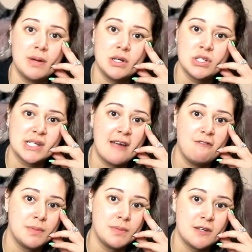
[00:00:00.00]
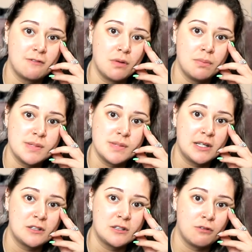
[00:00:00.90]
just gave them a different
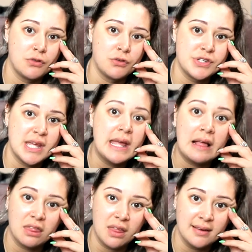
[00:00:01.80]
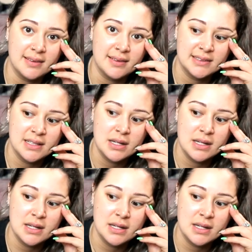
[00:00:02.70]
perspective on seeing things.